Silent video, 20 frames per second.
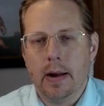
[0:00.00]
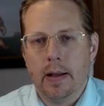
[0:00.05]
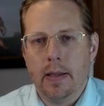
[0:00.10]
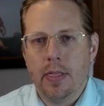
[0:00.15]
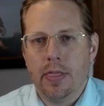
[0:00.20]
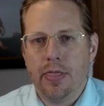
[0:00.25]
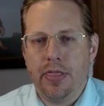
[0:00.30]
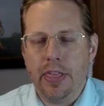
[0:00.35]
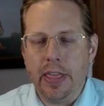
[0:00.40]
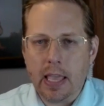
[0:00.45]

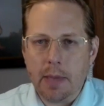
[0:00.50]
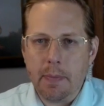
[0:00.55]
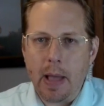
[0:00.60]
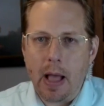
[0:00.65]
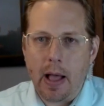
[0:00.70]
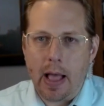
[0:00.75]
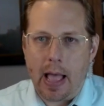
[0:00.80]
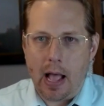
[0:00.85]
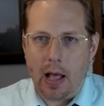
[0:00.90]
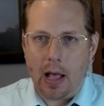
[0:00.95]
think
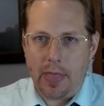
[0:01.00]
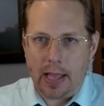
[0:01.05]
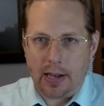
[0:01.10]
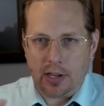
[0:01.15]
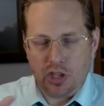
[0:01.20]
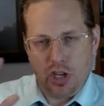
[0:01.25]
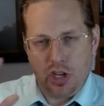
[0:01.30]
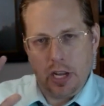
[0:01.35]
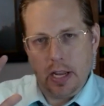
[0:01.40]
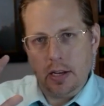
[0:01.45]
about how that
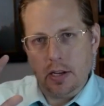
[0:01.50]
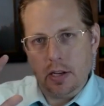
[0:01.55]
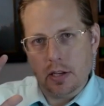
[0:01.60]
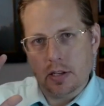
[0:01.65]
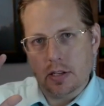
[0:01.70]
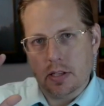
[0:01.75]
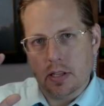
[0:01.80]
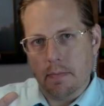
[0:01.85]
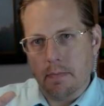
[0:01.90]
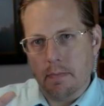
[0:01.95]

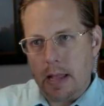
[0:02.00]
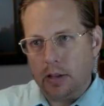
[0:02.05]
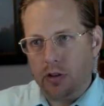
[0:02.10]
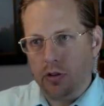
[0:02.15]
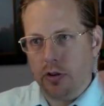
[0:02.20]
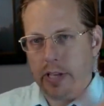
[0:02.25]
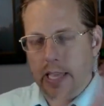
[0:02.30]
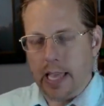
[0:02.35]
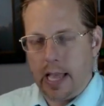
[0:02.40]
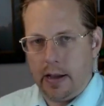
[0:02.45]
changes the
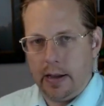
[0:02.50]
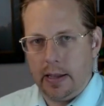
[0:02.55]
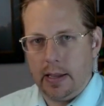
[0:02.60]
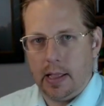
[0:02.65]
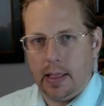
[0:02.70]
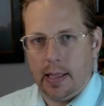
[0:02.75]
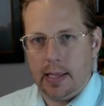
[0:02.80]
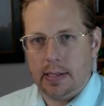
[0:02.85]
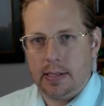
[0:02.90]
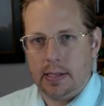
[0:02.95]
mental
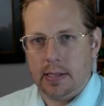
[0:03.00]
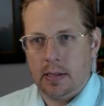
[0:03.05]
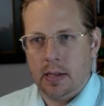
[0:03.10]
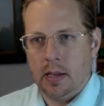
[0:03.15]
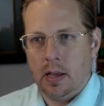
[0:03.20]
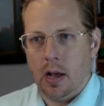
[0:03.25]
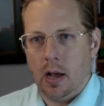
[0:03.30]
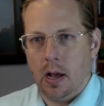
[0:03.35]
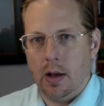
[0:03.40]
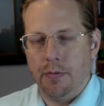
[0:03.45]
calculus
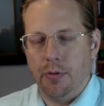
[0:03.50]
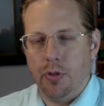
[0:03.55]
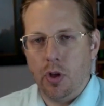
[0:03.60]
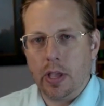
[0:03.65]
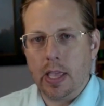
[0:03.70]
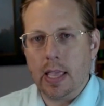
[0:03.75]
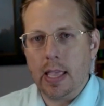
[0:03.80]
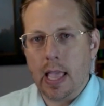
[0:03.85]
of looking